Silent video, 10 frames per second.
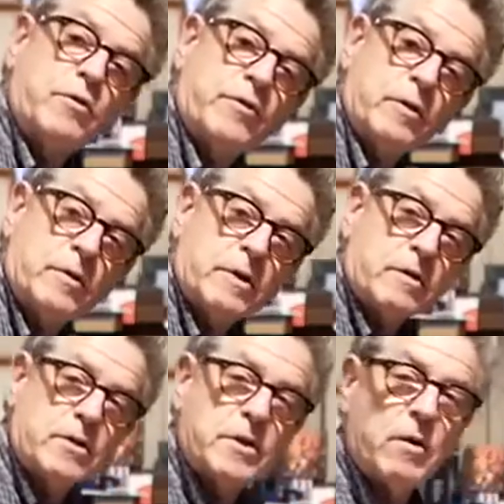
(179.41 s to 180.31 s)
two fluids here
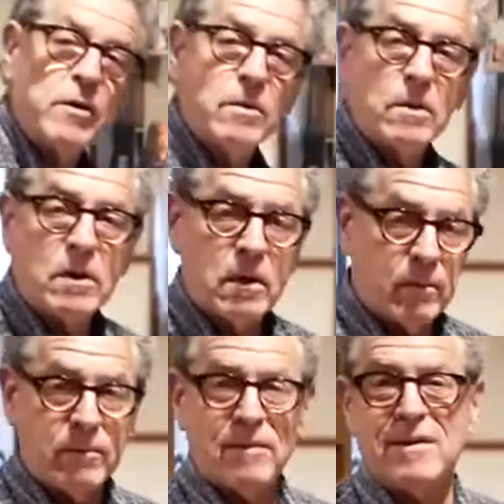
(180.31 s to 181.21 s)
to show you.
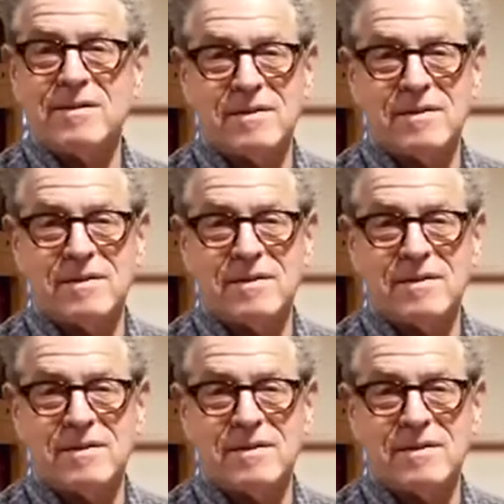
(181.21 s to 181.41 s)
There's